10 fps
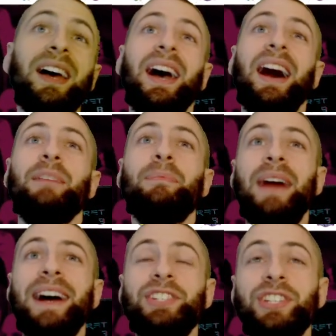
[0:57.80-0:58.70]
I'd
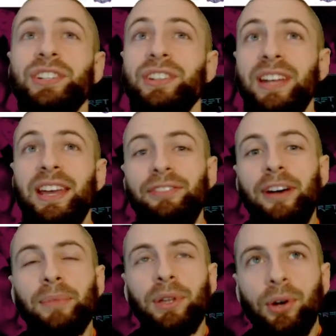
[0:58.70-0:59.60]
imagine if
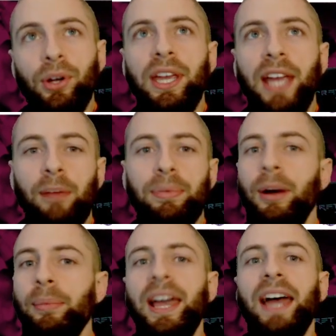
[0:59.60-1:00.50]
I'm lucky, I'll
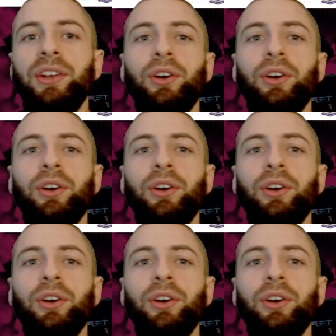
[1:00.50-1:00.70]
probably end